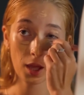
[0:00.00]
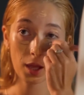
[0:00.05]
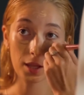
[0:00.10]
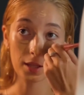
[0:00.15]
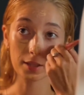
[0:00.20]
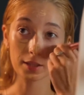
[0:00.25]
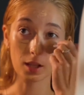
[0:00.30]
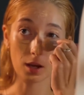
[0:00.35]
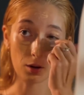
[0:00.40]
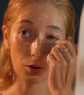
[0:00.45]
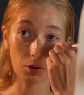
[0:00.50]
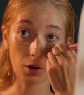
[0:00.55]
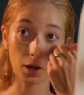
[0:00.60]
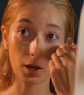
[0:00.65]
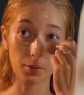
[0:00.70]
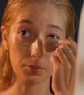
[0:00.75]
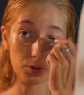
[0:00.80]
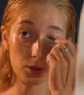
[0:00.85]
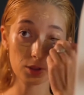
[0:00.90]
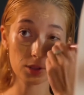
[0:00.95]
And now
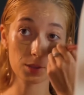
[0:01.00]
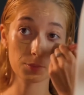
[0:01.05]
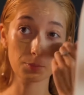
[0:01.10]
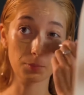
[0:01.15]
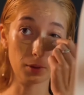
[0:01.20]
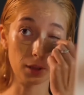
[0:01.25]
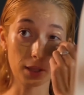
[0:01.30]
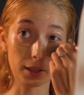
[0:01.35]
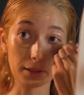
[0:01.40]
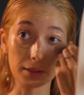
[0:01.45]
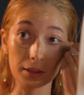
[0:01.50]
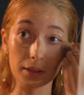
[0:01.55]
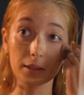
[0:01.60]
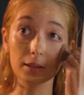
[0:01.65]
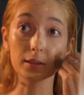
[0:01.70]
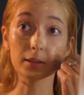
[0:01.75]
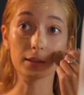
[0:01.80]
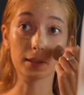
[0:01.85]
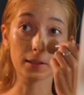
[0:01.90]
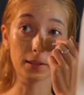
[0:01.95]
I'm just
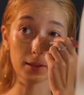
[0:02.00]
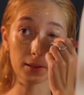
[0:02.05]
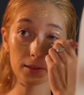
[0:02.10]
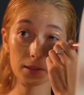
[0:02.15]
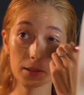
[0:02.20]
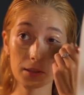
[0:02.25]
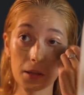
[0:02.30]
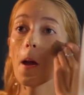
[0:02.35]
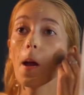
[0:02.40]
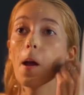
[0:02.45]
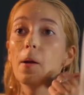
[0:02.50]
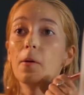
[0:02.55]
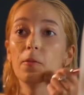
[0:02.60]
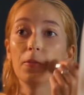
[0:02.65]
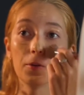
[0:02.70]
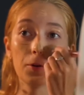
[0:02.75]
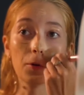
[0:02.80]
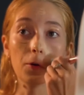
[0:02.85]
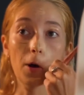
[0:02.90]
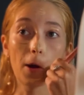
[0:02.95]
blending this
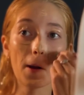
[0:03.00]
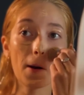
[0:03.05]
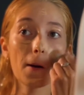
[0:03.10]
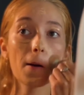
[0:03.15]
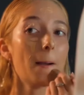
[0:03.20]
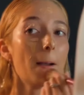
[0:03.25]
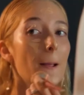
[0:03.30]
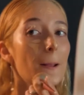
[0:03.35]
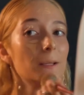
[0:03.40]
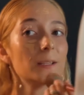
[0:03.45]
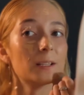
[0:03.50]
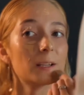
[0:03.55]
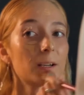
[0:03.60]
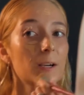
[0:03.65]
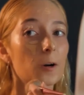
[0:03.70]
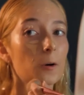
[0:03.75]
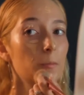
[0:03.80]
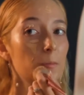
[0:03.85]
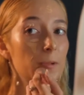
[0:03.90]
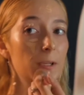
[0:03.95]
everywhere. And the
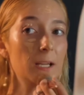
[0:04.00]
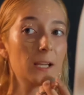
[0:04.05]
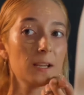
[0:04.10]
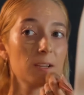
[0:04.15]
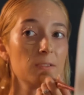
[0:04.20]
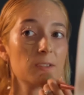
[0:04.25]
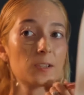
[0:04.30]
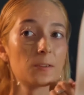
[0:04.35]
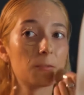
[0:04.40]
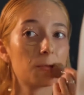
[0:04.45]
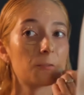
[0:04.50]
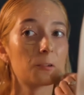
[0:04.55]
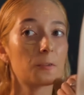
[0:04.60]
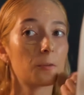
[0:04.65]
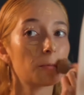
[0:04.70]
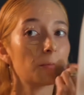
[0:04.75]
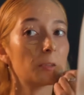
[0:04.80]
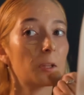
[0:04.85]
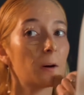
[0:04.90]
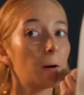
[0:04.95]
combination
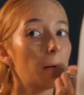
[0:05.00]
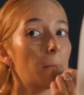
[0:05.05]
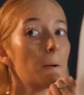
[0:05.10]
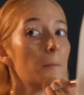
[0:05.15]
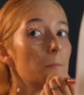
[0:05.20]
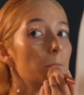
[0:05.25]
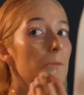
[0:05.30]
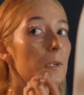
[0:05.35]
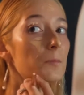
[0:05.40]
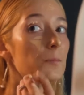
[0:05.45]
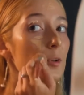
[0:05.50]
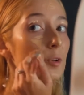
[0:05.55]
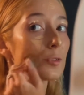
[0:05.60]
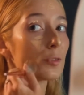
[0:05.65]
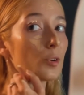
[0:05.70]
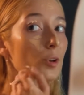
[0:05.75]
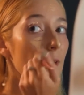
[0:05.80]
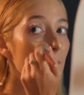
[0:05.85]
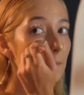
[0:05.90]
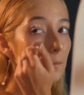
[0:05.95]
from the BB
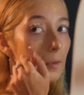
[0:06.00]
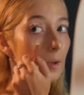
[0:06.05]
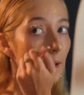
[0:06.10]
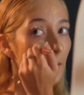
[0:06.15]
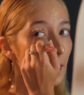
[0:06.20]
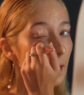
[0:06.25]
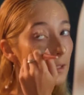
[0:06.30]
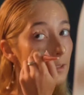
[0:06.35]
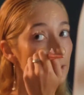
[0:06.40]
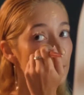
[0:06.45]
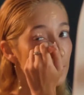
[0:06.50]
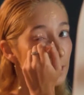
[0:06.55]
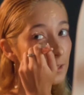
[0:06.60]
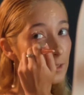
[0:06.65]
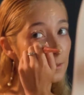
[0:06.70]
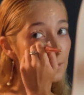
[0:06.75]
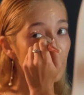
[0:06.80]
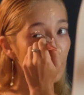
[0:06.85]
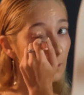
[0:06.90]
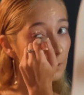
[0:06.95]
cream and
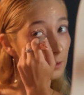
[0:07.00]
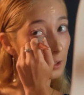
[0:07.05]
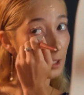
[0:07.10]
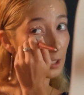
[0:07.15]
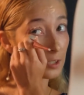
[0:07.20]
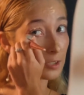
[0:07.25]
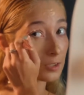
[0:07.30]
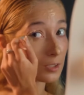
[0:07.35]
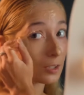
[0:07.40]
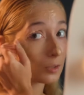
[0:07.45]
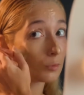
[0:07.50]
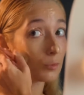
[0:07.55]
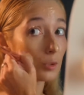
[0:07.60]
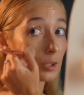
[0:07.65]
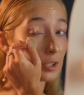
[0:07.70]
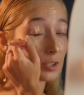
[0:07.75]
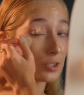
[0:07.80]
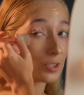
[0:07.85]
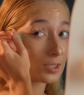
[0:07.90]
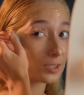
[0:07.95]
this foundation
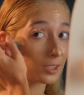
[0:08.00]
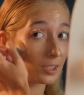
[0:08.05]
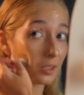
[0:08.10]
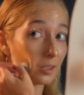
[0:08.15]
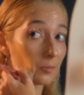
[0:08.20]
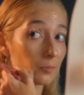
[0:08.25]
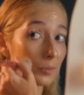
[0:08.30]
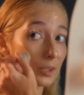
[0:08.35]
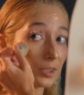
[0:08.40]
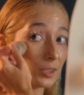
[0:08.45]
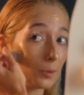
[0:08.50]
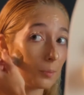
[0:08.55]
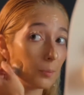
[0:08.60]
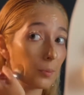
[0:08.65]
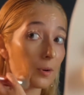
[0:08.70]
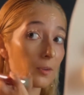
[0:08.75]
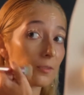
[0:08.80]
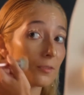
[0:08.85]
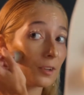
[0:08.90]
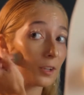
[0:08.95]
will just give me the
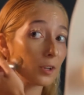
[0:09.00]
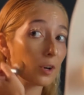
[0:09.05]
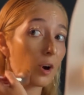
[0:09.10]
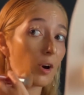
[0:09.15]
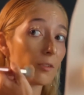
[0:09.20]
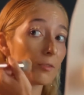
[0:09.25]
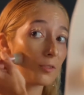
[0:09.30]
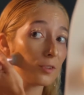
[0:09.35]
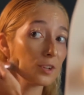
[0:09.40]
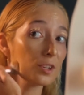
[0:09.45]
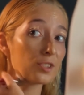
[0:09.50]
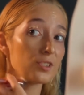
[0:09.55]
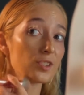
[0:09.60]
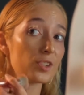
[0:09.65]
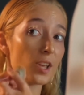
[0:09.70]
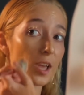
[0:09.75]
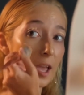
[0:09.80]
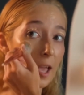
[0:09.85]
perfect coverage.